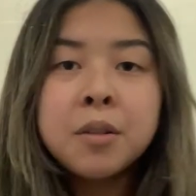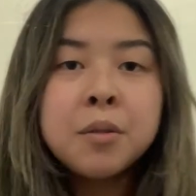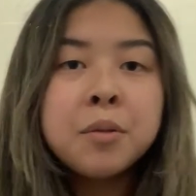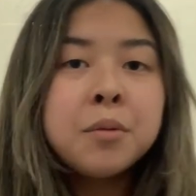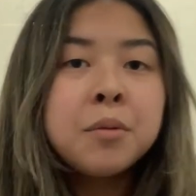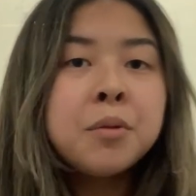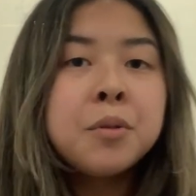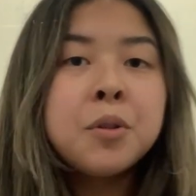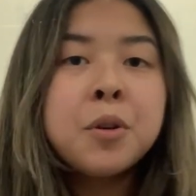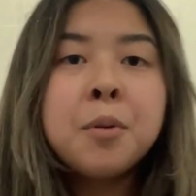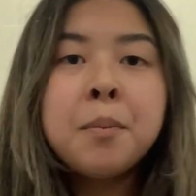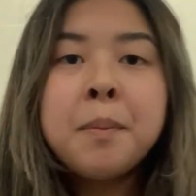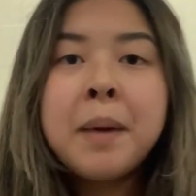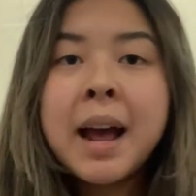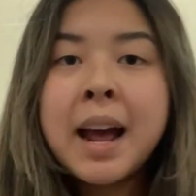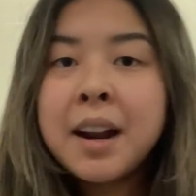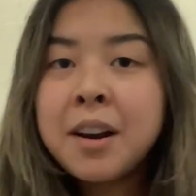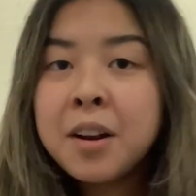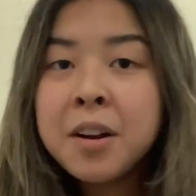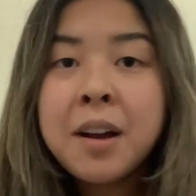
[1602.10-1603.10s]
no
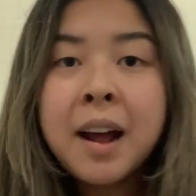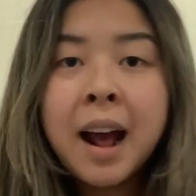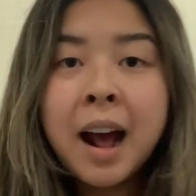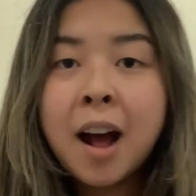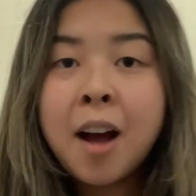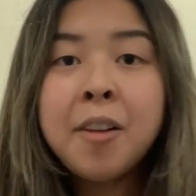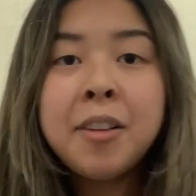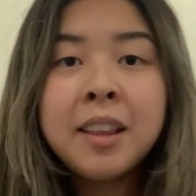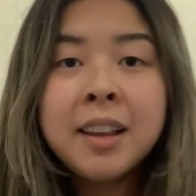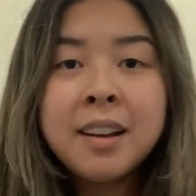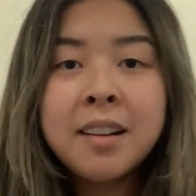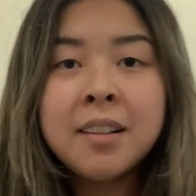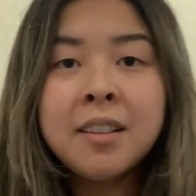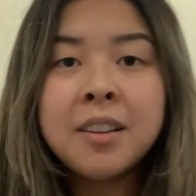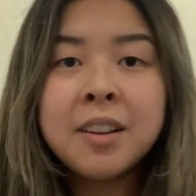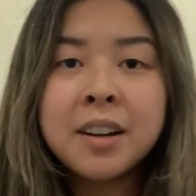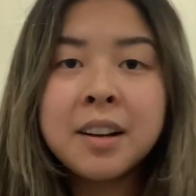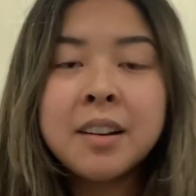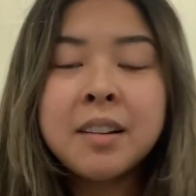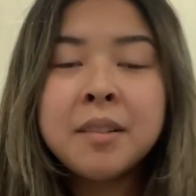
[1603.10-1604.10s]
matter how they
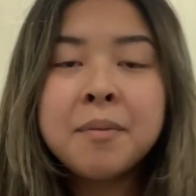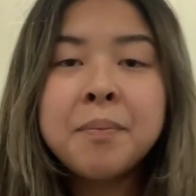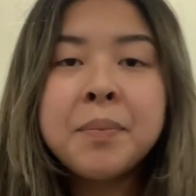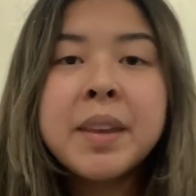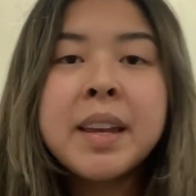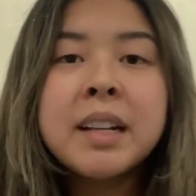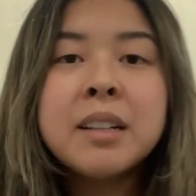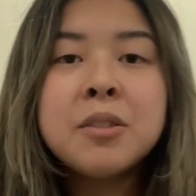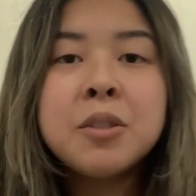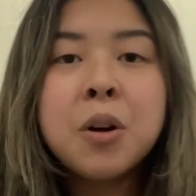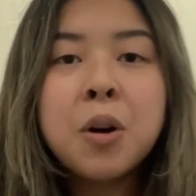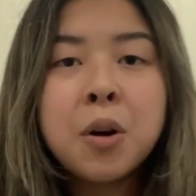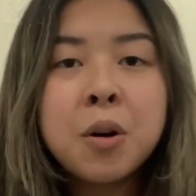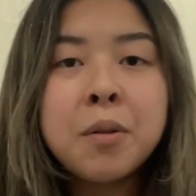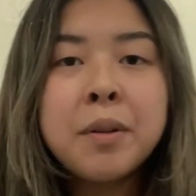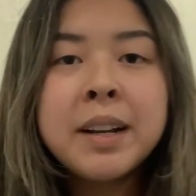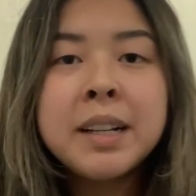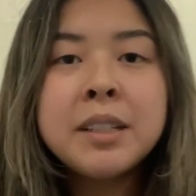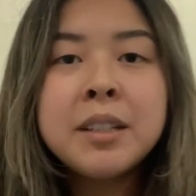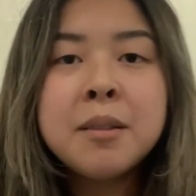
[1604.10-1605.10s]
look, it's
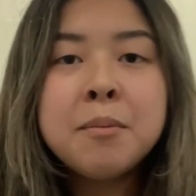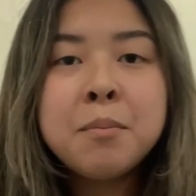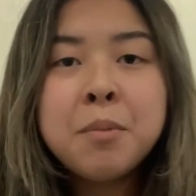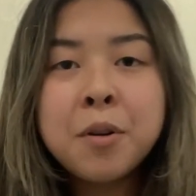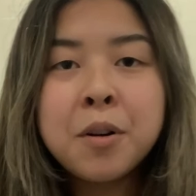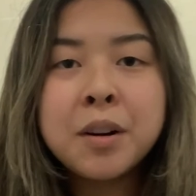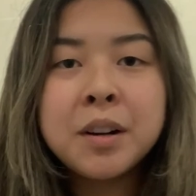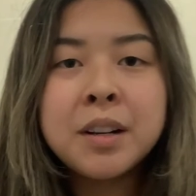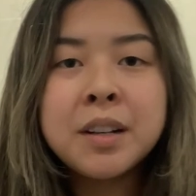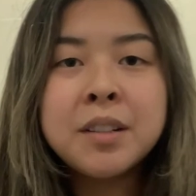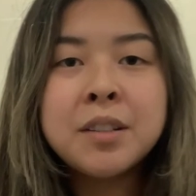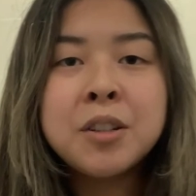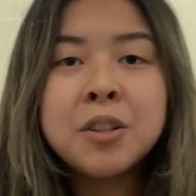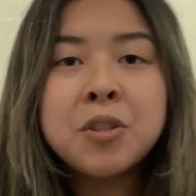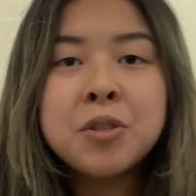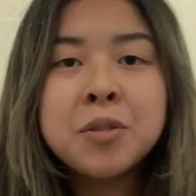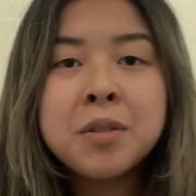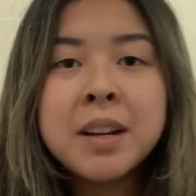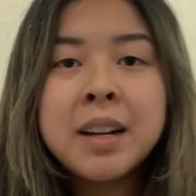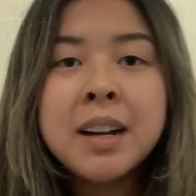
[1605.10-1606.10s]
always important to
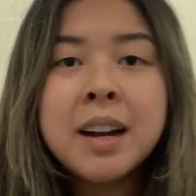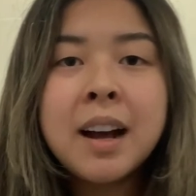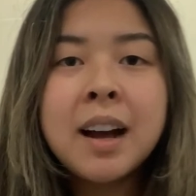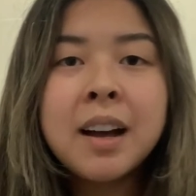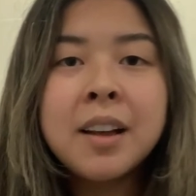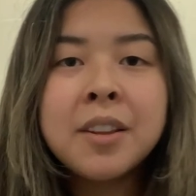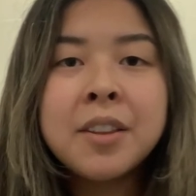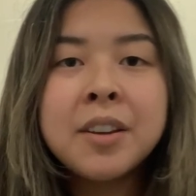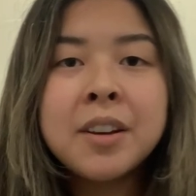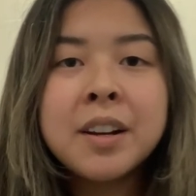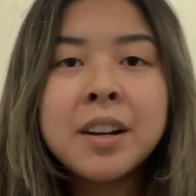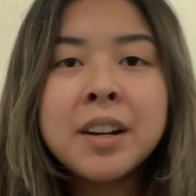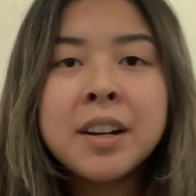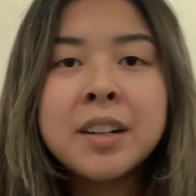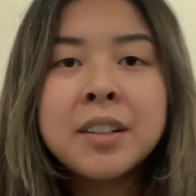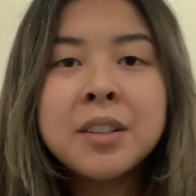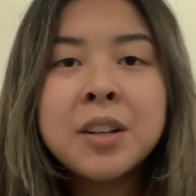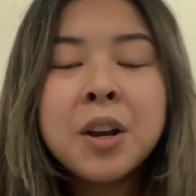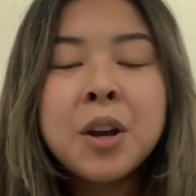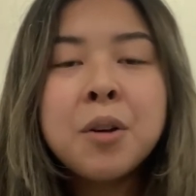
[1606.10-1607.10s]
treat others
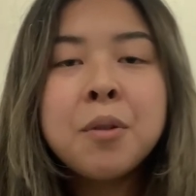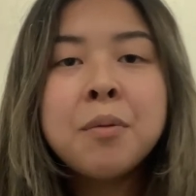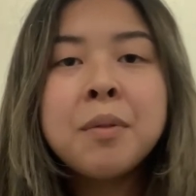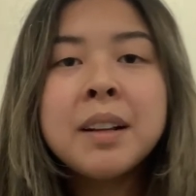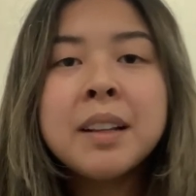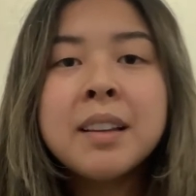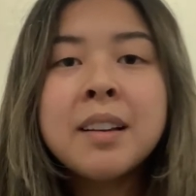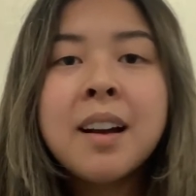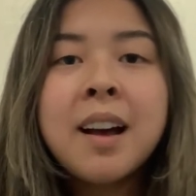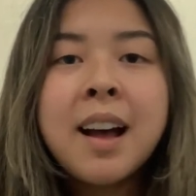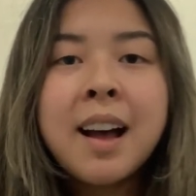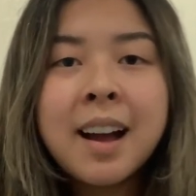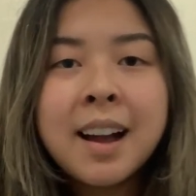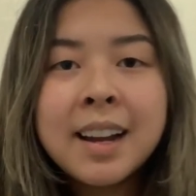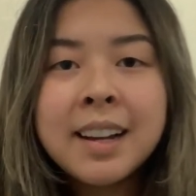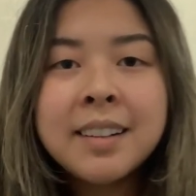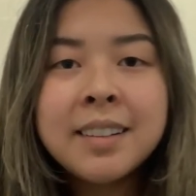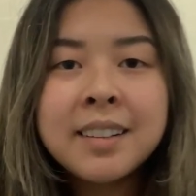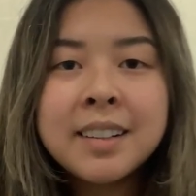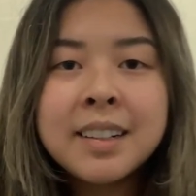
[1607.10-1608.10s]
with
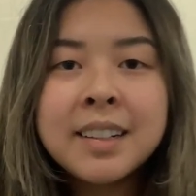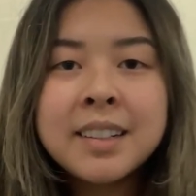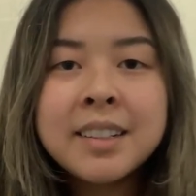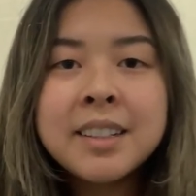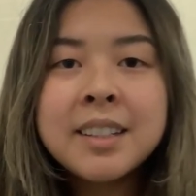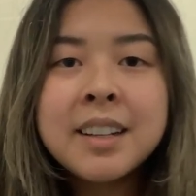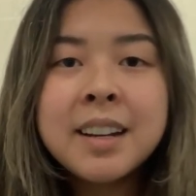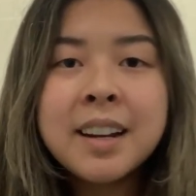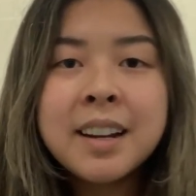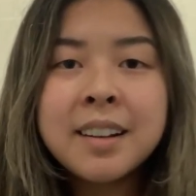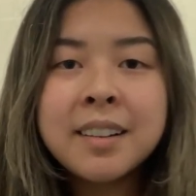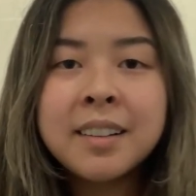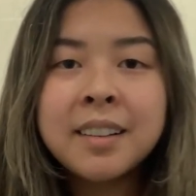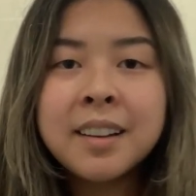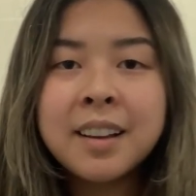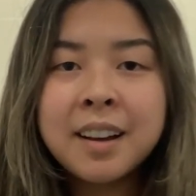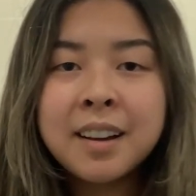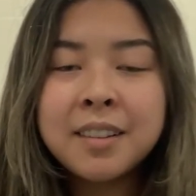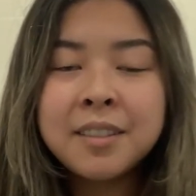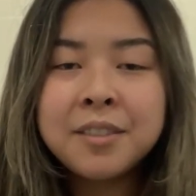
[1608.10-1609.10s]
kindness and
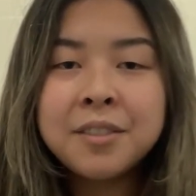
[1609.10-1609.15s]
love.